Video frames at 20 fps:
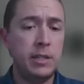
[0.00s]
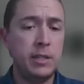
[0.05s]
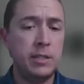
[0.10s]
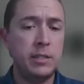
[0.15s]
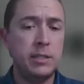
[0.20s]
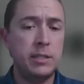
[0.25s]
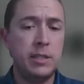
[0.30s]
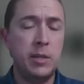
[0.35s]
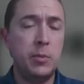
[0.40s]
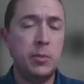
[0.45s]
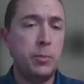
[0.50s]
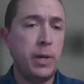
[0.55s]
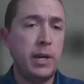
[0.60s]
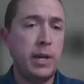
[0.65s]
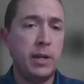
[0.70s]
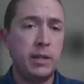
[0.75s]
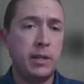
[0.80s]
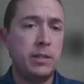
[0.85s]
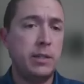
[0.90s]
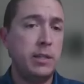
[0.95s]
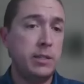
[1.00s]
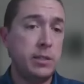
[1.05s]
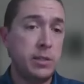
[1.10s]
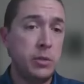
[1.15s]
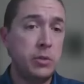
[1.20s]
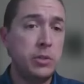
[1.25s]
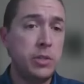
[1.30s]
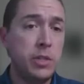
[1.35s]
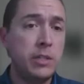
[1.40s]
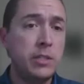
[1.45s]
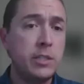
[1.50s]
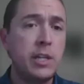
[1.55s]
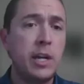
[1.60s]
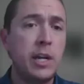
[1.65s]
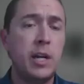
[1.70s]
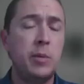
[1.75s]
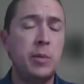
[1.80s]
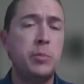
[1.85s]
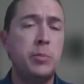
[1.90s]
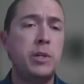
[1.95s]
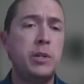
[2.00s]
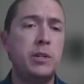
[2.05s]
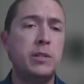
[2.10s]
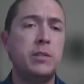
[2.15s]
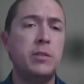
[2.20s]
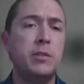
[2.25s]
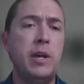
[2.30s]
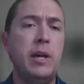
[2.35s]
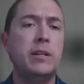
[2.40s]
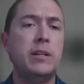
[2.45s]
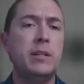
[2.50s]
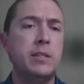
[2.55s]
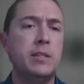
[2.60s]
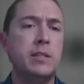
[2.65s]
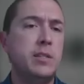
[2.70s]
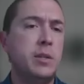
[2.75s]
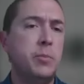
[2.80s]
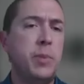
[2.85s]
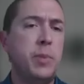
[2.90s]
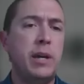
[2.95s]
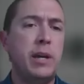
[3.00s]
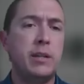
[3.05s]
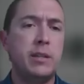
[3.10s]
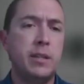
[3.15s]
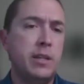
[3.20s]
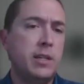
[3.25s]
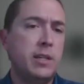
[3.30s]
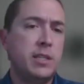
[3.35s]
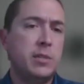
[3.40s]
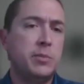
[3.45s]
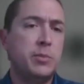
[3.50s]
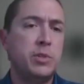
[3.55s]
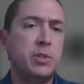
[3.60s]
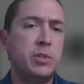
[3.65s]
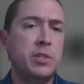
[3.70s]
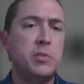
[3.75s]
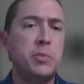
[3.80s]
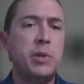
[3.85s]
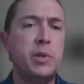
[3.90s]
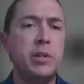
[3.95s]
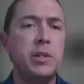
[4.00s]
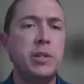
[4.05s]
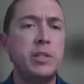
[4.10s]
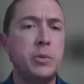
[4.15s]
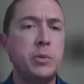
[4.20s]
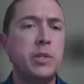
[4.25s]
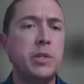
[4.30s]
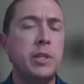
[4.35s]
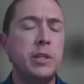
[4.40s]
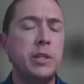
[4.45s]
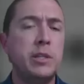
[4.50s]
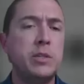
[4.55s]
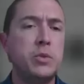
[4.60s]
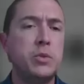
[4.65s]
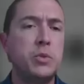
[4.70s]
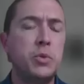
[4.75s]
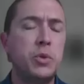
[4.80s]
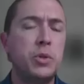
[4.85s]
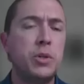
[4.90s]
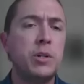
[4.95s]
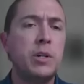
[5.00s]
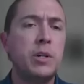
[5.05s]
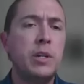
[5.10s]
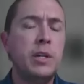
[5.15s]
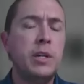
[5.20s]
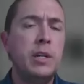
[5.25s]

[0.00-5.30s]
this impact the associate's job, but also how does this impact the customer's experience within the store?